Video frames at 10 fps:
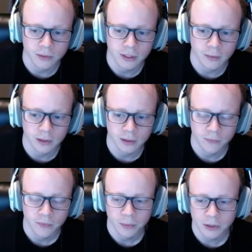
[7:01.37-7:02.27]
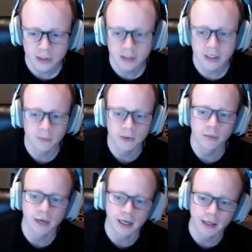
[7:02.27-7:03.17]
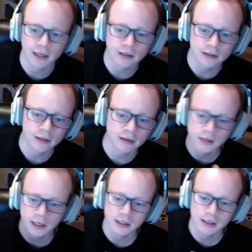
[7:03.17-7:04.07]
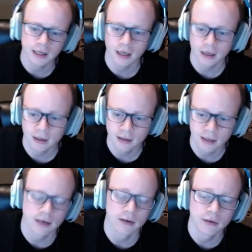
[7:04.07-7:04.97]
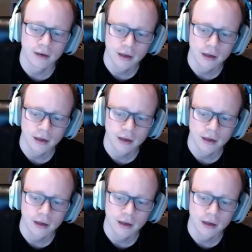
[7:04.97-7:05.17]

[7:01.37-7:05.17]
someone. Most of the time when you buy that, the seller takes that down,